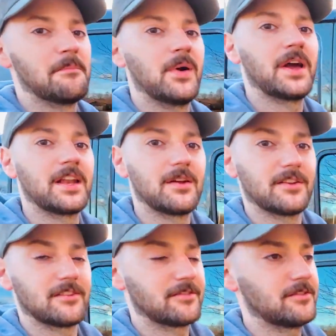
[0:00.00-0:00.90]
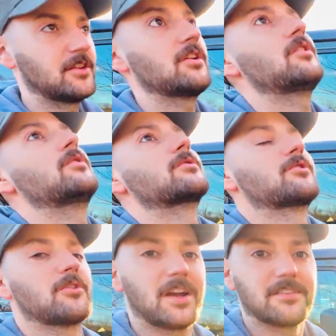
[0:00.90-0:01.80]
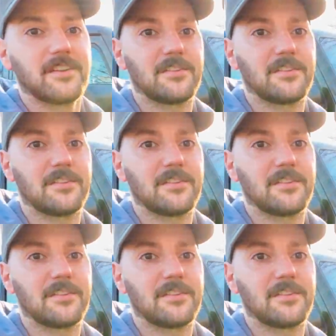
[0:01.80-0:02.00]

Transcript: but it's still crazy